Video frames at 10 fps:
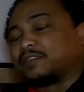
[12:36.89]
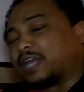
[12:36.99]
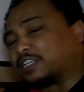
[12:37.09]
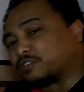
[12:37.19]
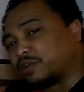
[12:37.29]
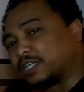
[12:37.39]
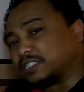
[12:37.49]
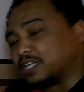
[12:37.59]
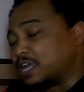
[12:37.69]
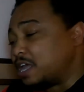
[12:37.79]
That's
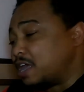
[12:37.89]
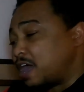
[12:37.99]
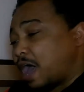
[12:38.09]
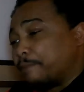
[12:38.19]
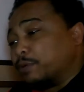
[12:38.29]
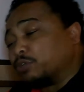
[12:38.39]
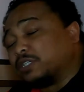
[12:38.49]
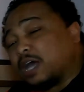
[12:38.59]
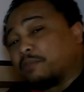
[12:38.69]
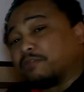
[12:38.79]
crazy. I built
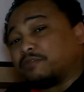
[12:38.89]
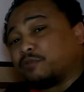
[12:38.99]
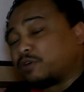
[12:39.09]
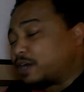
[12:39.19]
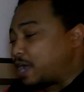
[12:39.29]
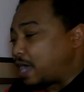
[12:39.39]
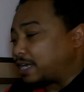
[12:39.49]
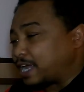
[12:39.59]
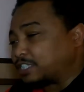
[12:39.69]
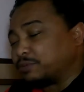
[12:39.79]
it out before. I
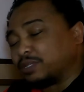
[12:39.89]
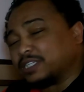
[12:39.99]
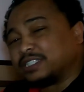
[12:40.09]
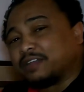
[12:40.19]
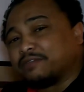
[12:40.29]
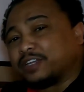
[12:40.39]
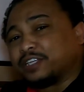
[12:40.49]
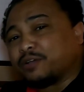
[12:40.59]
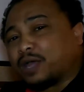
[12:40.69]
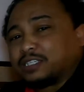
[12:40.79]
can actually release that
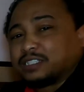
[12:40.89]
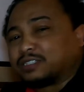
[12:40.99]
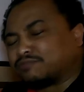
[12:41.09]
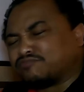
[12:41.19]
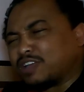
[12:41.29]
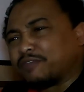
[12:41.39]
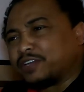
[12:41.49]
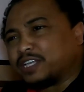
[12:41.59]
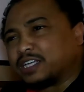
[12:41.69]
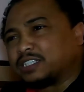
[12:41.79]
video. I just never
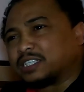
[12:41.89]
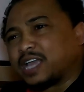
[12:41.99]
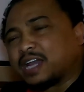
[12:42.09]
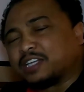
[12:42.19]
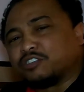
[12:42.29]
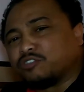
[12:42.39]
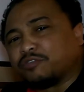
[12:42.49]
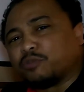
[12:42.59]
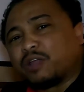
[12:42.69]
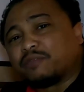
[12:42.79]
did because it kind of
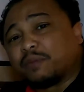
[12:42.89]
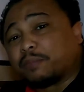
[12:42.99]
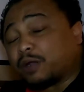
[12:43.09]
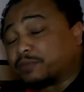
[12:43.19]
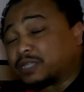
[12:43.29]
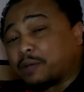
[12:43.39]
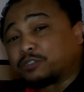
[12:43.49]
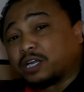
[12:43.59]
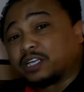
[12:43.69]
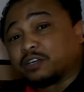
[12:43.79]
drifted away from a purpose I
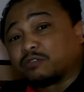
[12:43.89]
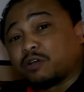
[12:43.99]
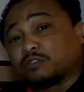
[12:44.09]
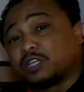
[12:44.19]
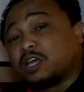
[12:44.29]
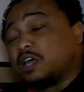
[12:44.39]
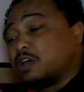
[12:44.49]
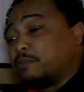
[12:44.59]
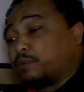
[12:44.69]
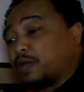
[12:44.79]
was trying to get across.
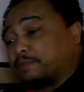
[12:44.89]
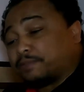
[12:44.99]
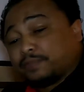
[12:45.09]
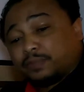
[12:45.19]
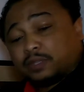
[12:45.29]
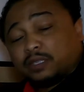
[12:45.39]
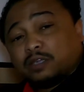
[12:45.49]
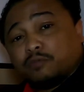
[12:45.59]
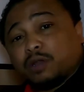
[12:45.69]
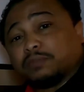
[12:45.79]
But
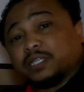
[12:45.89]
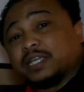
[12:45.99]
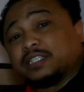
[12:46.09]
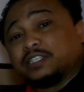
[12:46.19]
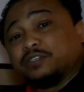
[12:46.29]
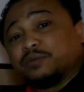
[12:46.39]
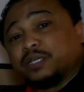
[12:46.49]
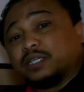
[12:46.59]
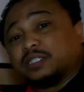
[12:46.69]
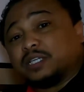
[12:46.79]
what I'm saying to you
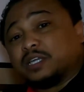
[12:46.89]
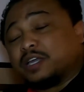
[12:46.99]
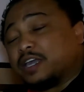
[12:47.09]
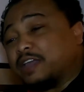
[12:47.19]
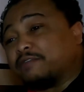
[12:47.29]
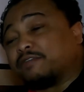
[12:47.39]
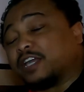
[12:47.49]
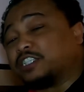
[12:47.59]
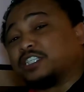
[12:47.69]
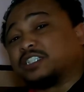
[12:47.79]
is,
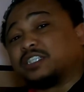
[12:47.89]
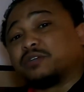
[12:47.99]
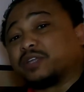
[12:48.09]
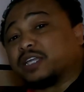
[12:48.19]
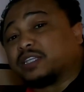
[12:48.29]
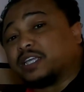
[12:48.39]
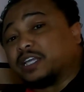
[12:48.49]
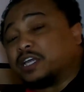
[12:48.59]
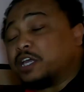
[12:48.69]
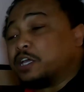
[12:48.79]
inflation is still kicked
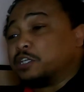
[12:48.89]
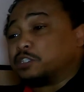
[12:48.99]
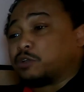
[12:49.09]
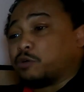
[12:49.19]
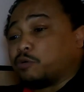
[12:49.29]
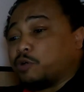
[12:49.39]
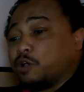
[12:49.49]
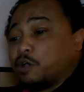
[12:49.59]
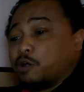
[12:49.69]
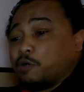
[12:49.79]
in. So
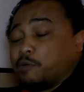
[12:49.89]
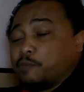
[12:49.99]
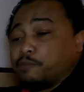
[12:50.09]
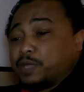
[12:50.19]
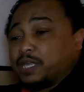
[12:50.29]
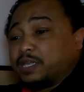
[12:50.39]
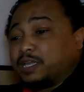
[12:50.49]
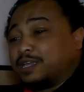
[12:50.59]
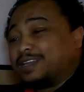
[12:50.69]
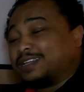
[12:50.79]
me,